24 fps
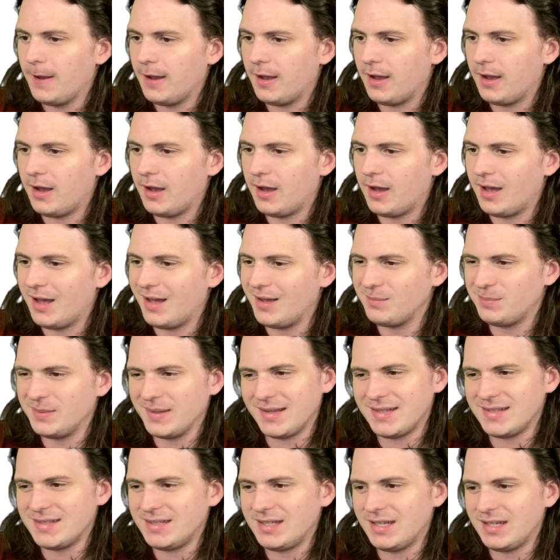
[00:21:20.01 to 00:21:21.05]
Uh, but
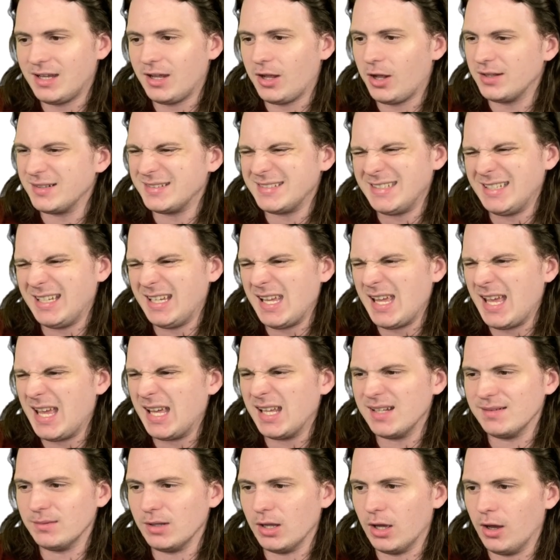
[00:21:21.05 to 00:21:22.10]
still, yeah,
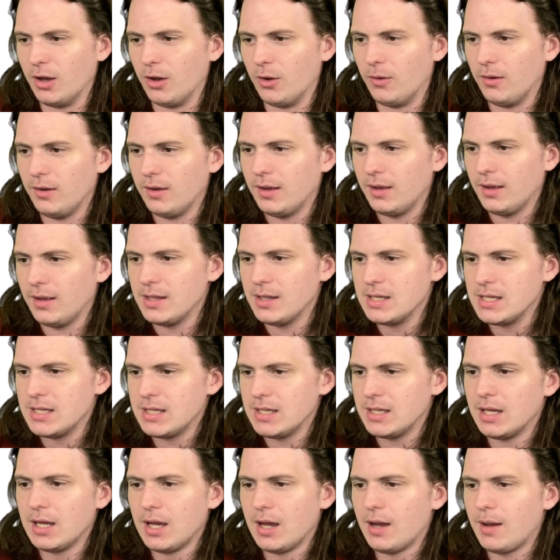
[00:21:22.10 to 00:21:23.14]
no.
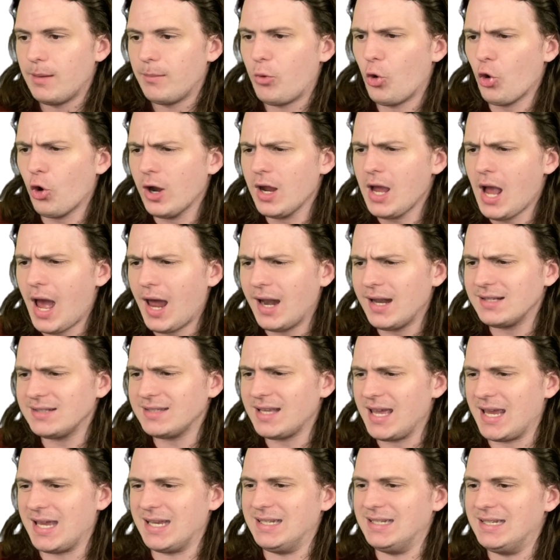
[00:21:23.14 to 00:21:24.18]
Porygon is
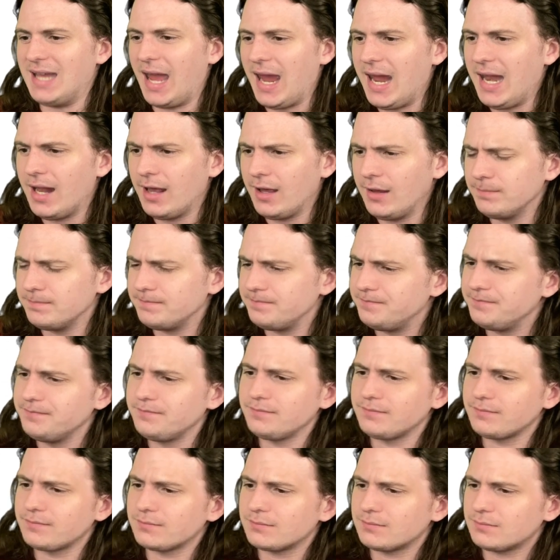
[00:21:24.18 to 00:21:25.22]
like data.
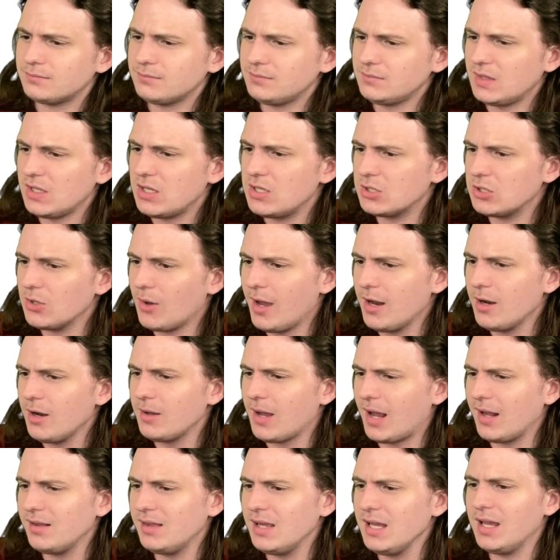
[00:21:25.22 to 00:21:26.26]
So I, I
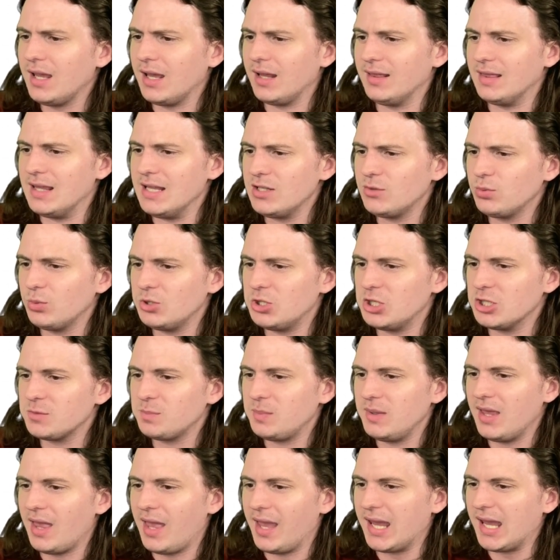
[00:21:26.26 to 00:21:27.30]
think this would just
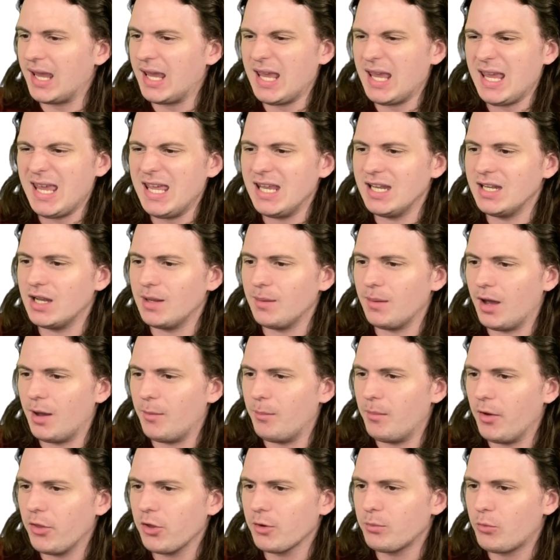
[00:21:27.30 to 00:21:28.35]
be like eating a, a
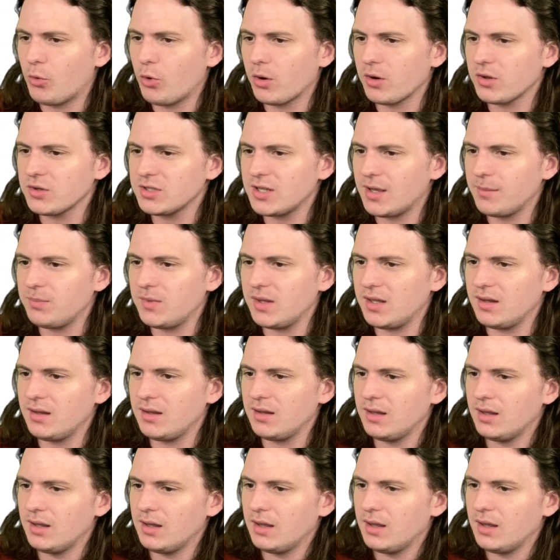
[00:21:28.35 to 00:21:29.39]
motherboard or something.
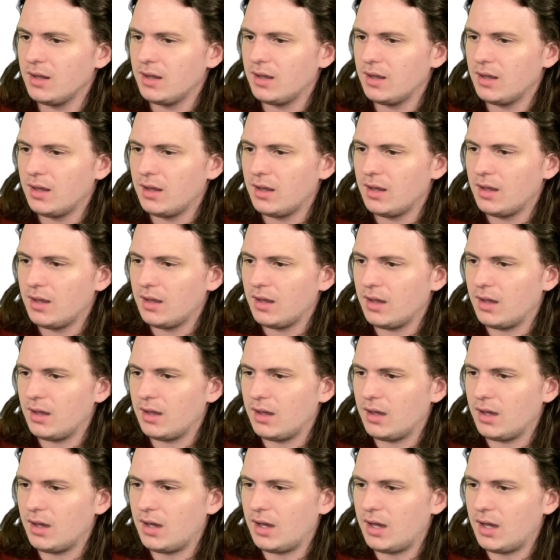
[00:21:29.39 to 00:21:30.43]

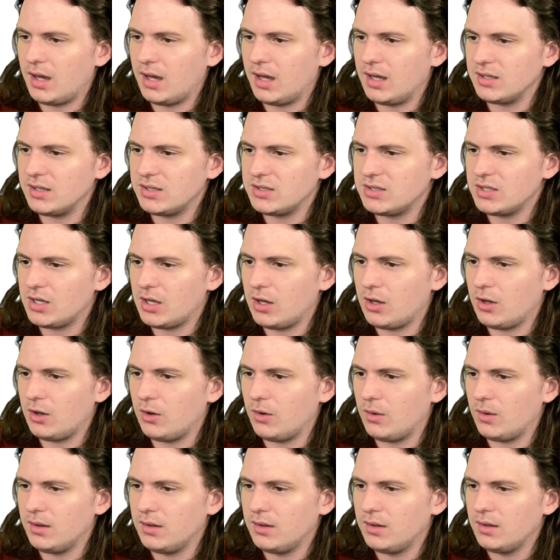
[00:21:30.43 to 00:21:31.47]
Uh,
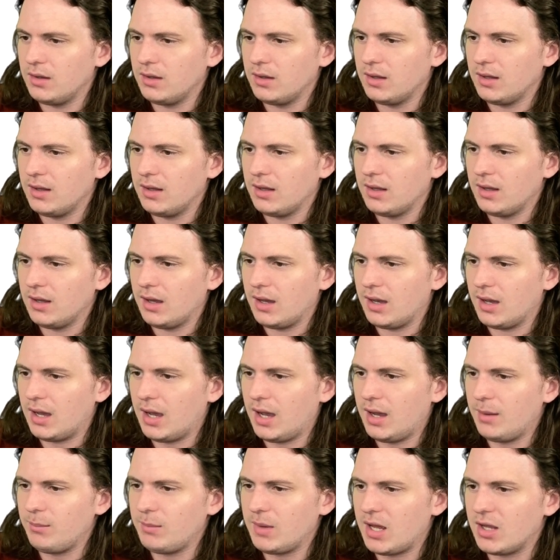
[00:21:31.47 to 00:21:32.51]
so
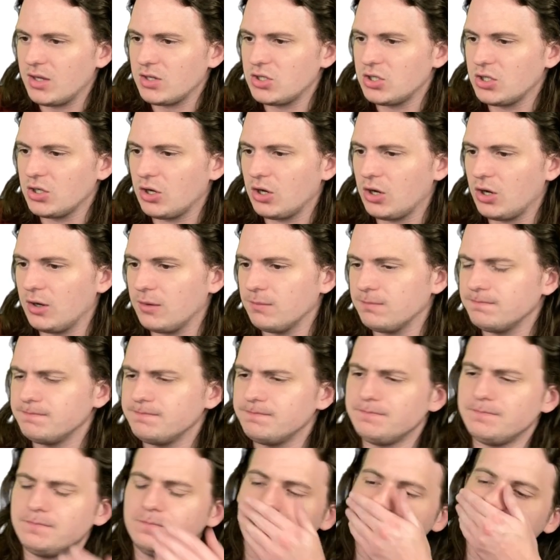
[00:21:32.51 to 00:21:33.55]
I'm not sure.
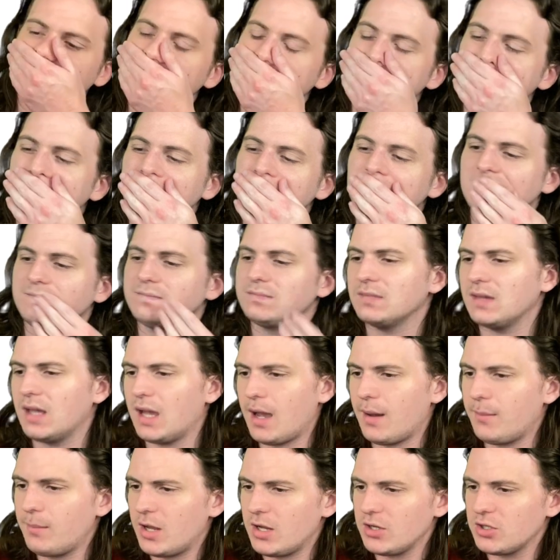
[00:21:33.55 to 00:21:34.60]
I'm
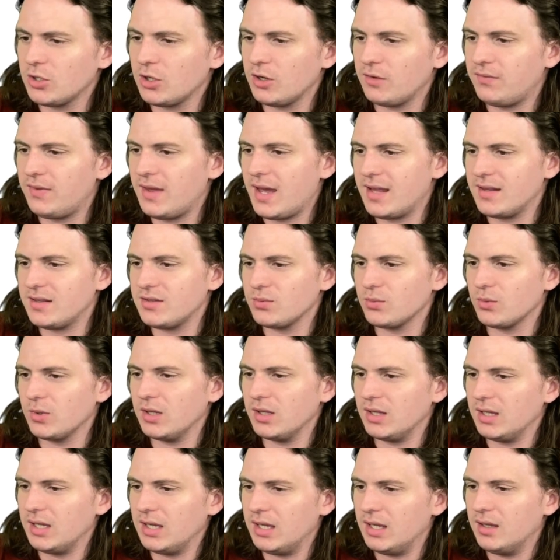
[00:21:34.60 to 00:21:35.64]
not sure if that's
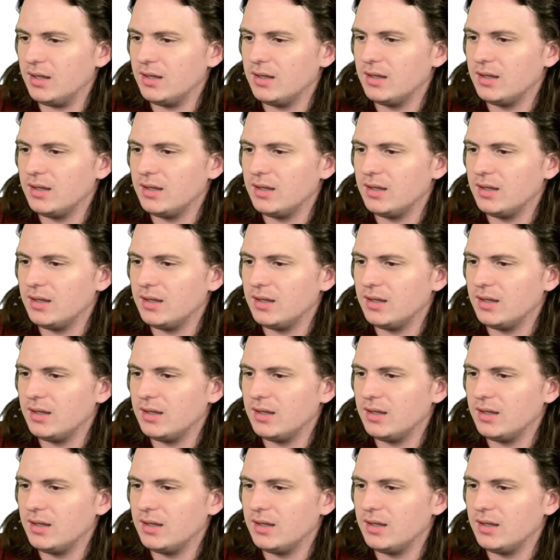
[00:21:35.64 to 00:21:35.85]
really